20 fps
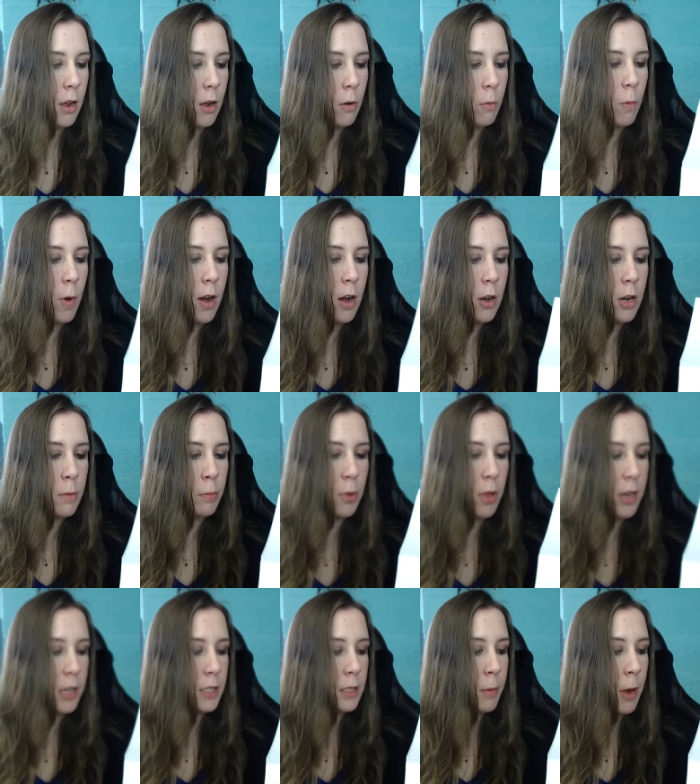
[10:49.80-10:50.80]
When are you
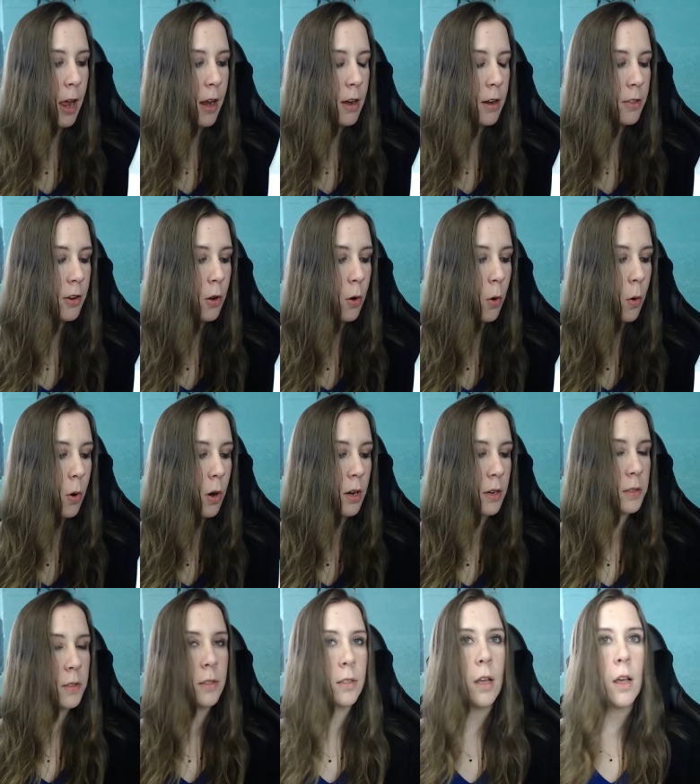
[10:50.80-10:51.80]
planning to buy another
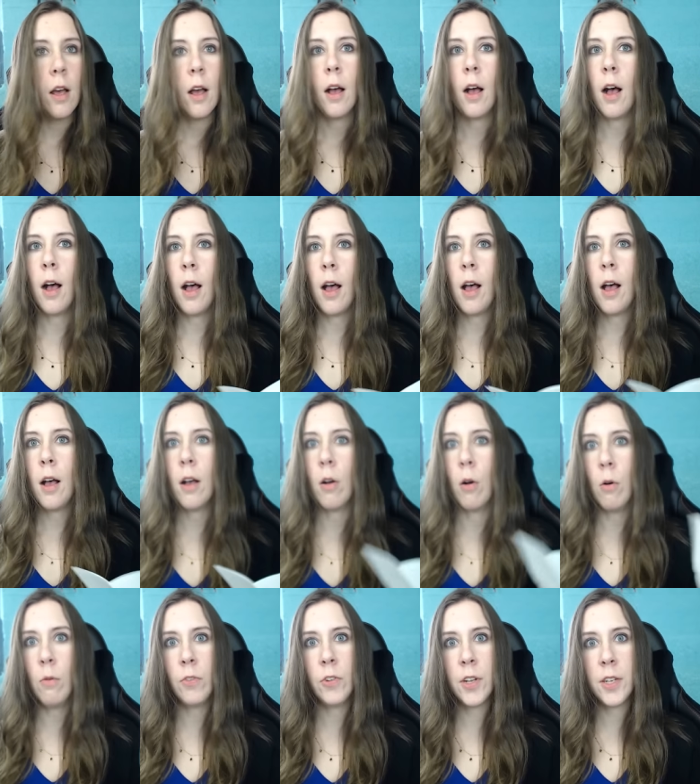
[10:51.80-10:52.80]
horse? Uh,
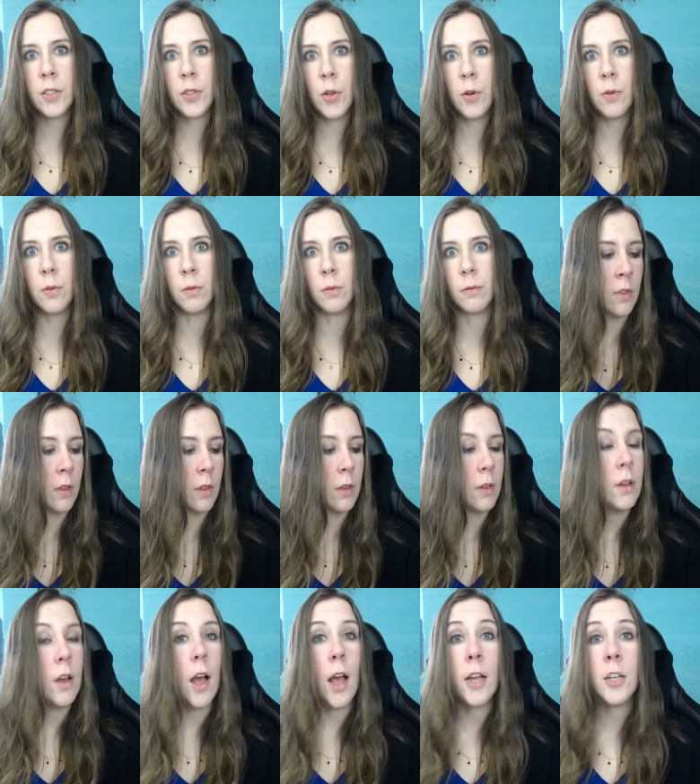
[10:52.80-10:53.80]
hopefully soon.
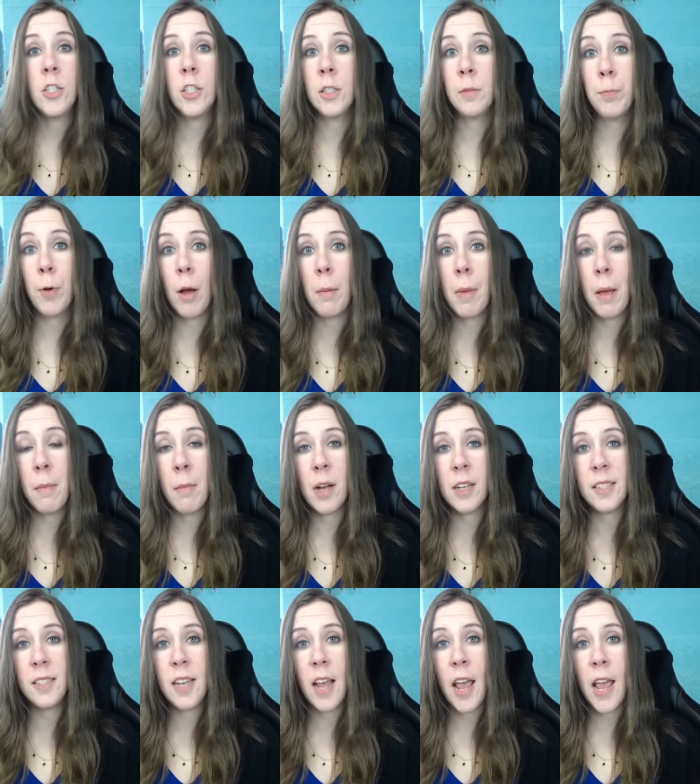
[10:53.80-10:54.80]
I just bought my
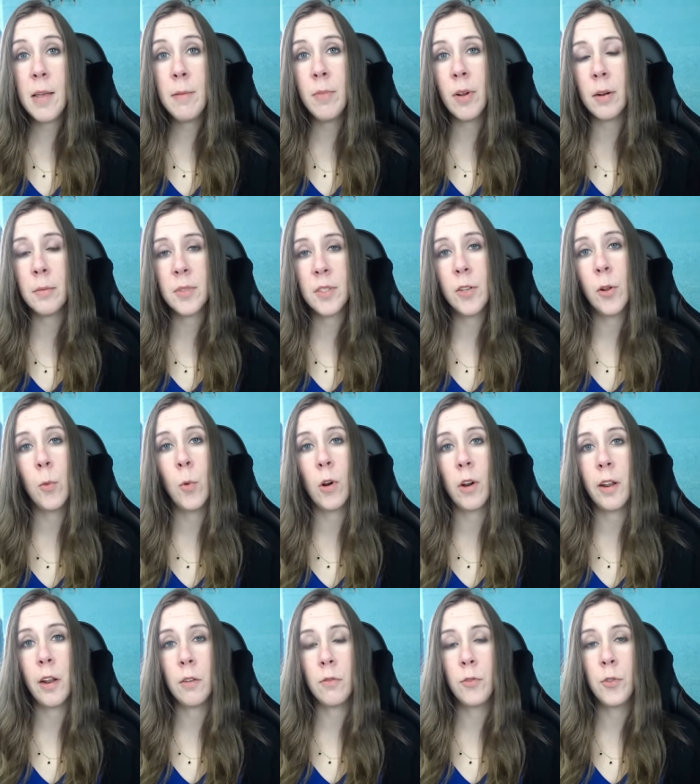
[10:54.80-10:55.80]
Mustang, but I'm still
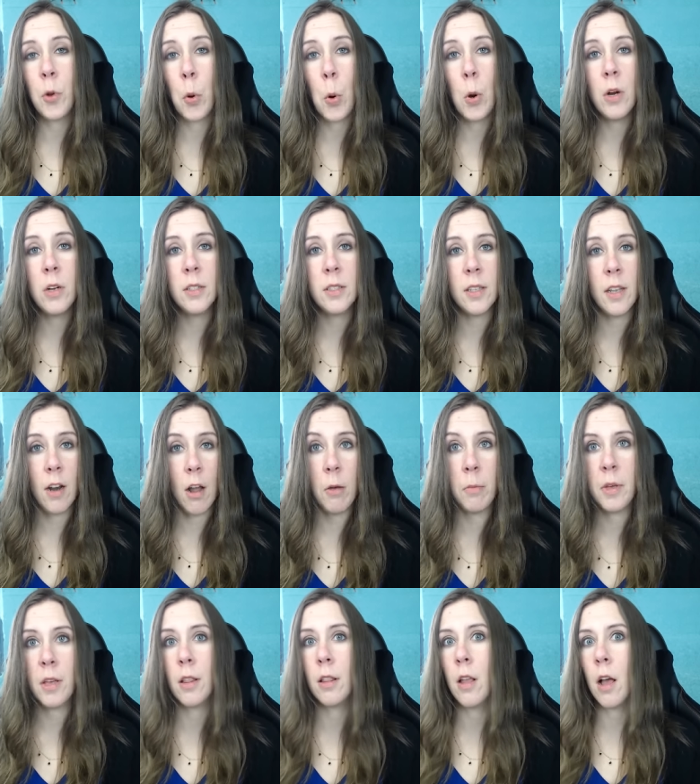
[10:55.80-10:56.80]
working on Fjords, and I'll
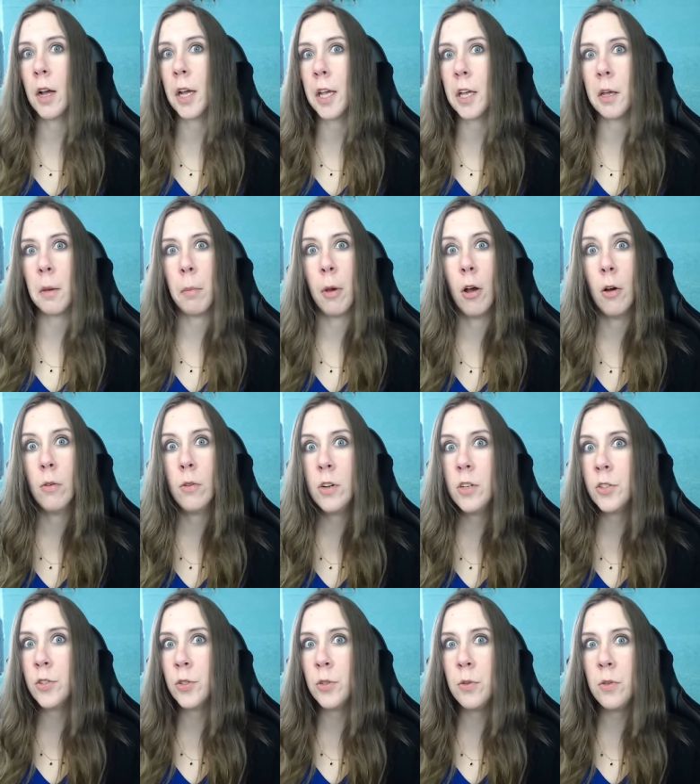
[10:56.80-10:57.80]
be unlocking
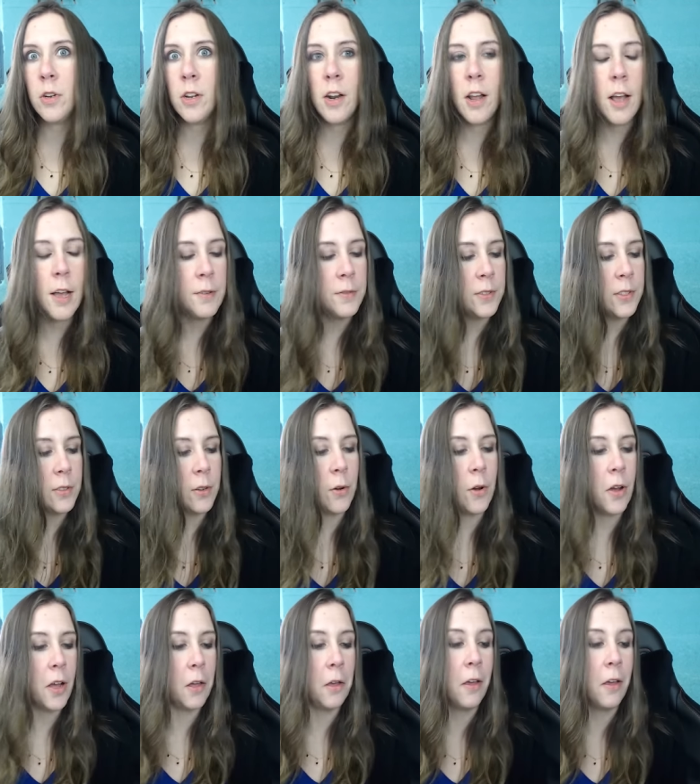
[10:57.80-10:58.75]
Epona soon enough, so I'll